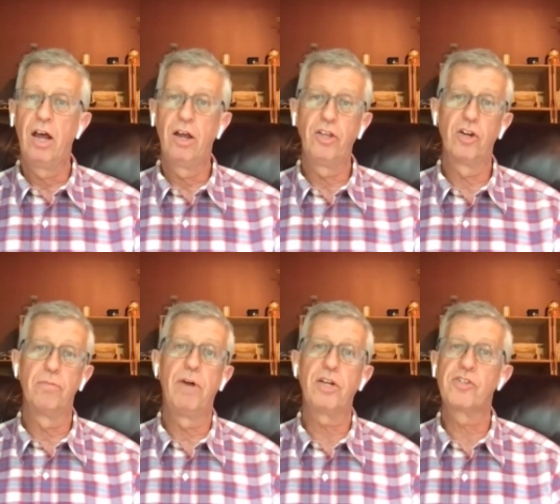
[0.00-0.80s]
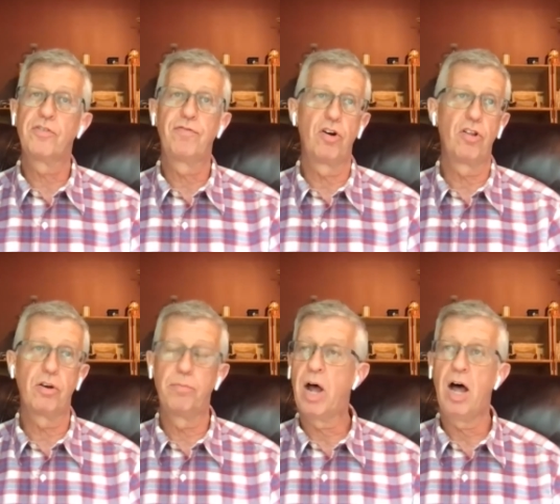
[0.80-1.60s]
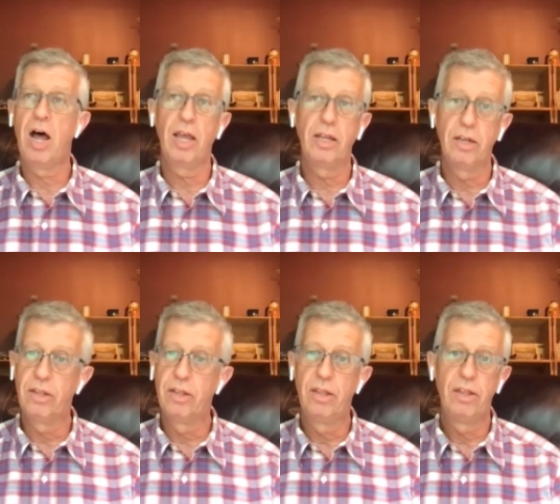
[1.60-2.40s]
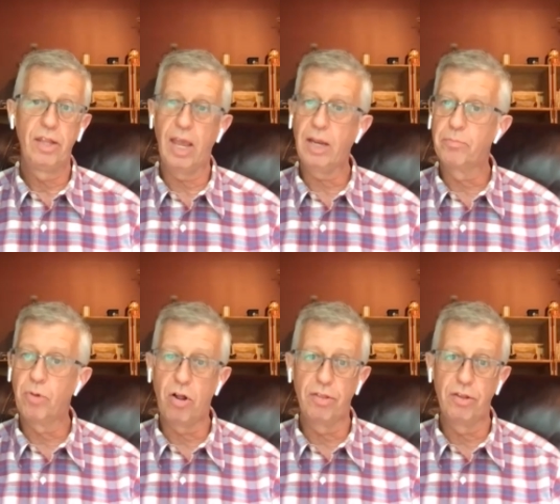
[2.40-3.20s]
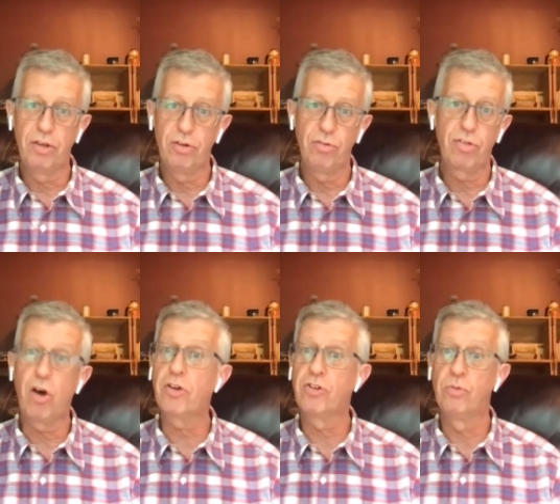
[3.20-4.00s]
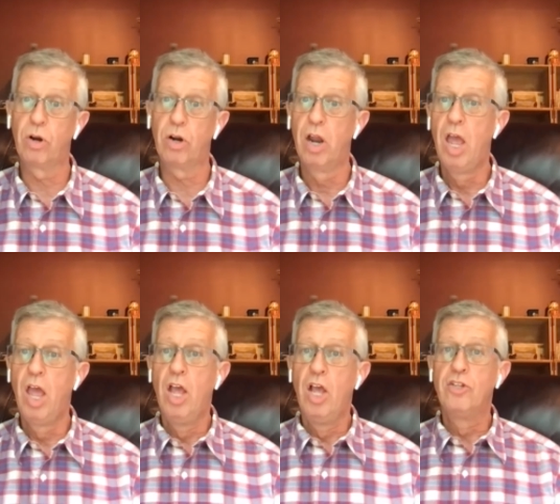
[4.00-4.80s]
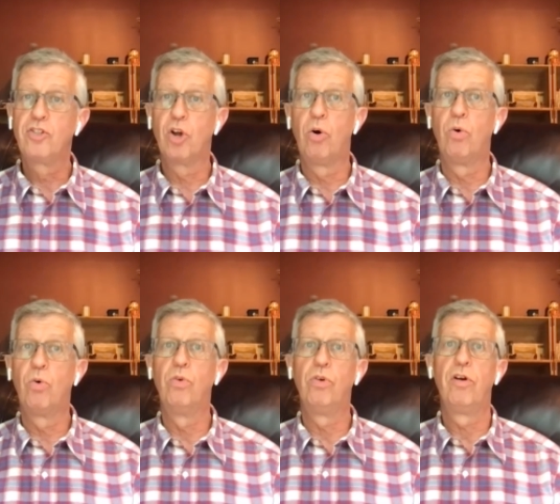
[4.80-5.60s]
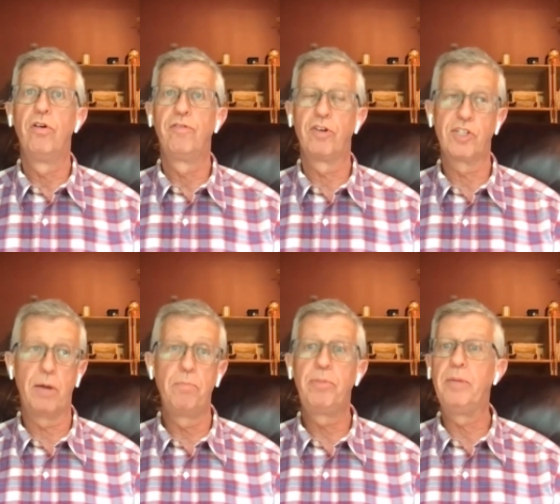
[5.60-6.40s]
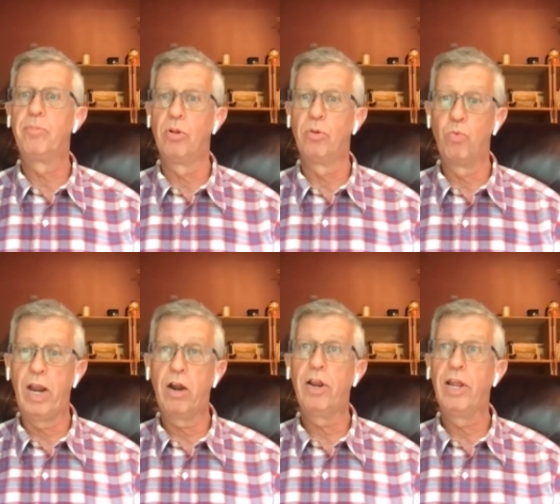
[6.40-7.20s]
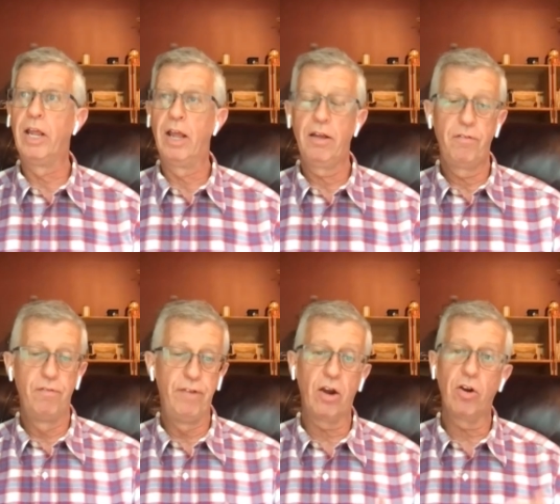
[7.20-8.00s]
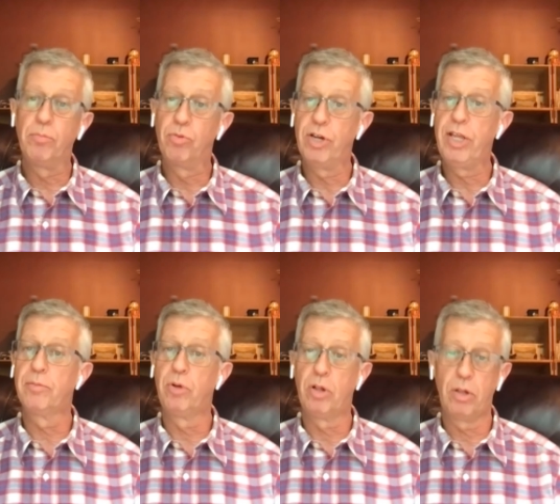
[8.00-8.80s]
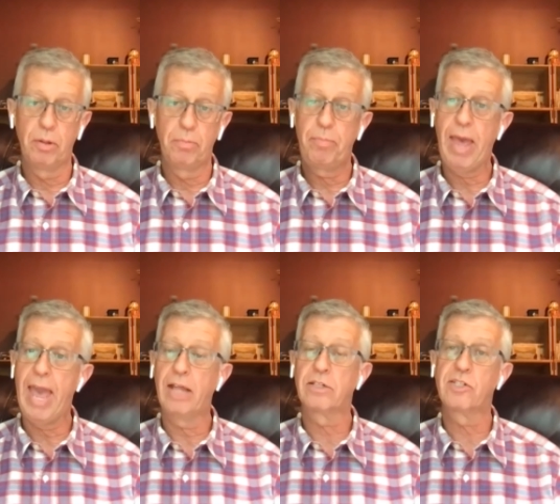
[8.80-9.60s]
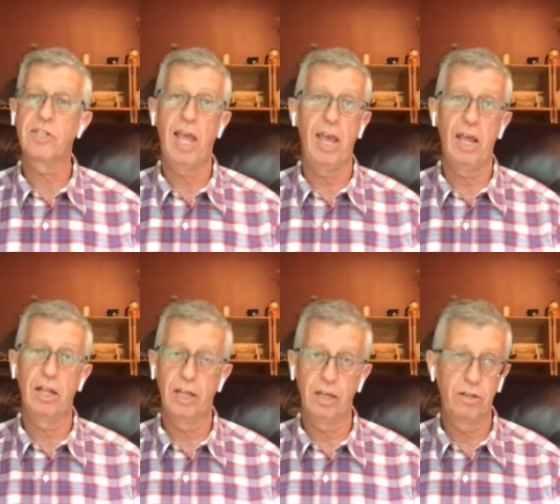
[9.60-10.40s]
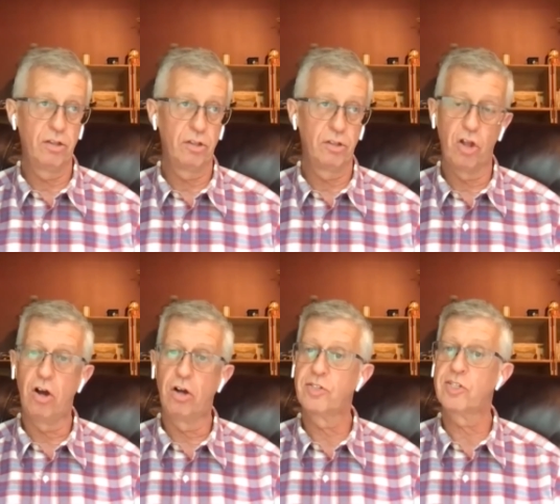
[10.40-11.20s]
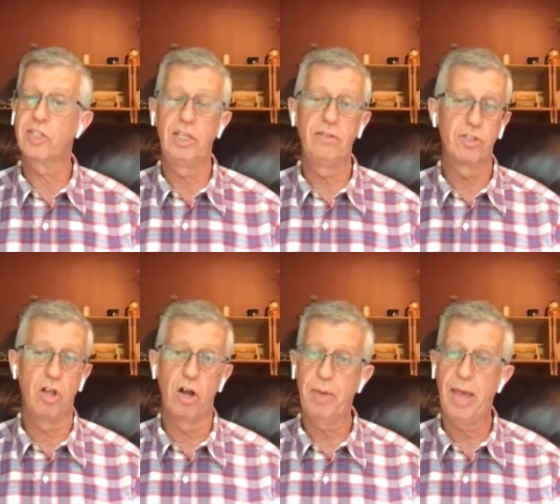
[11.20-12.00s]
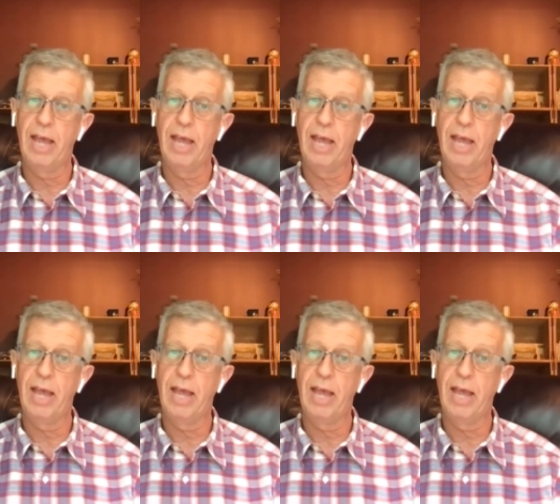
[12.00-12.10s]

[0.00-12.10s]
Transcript: Uh, you're much further behind mm. the eight ball than you thought you were. Mm. So for some people, wearing very breathable mm. pants and like long sleeves, long mm.